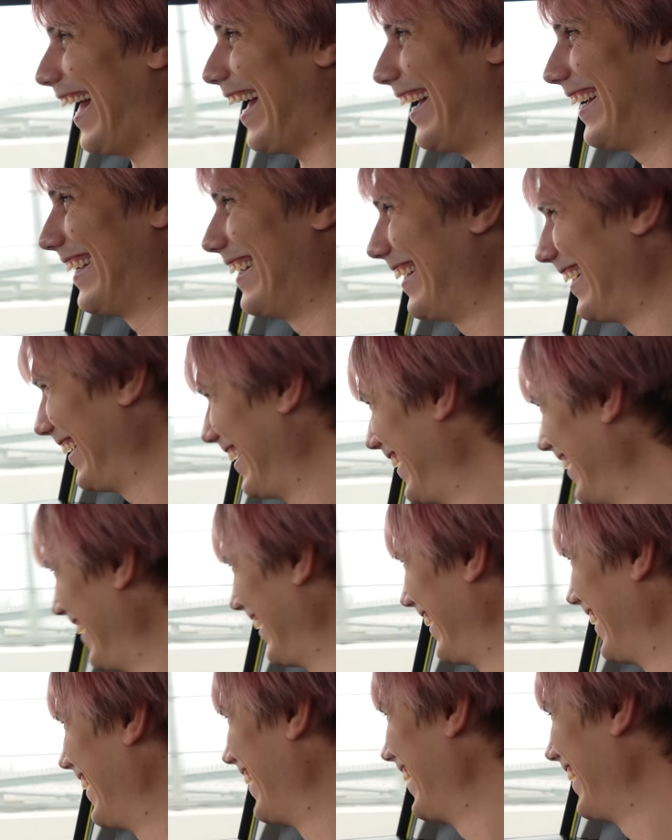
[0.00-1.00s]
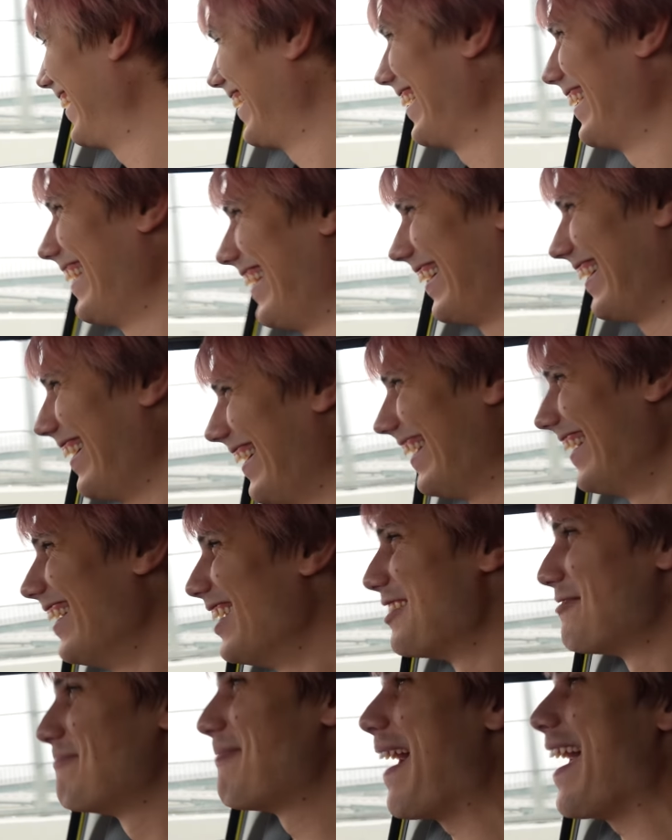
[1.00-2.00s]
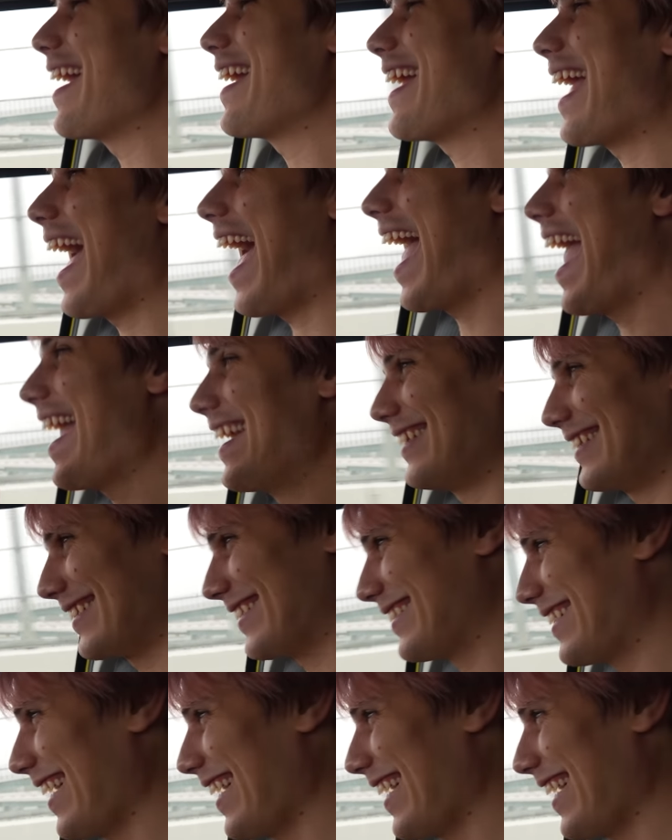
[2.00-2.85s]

you know, I'm gonna. May I, hates